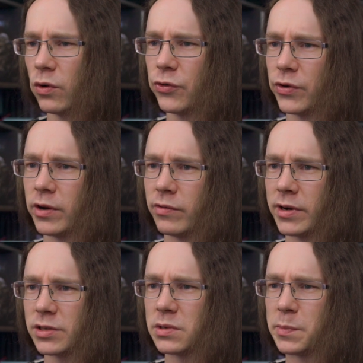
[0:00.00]
or 3
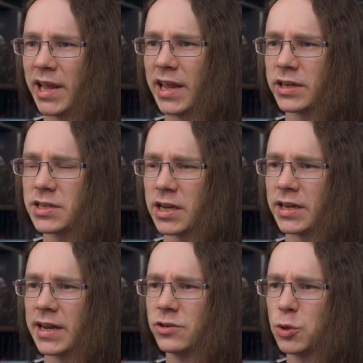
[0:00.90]
randomly
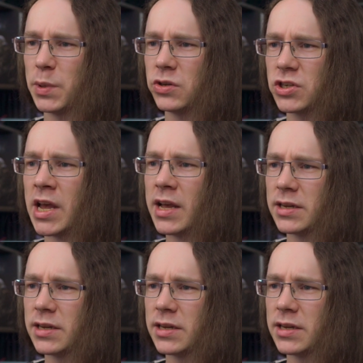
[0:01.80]
assigned attributes,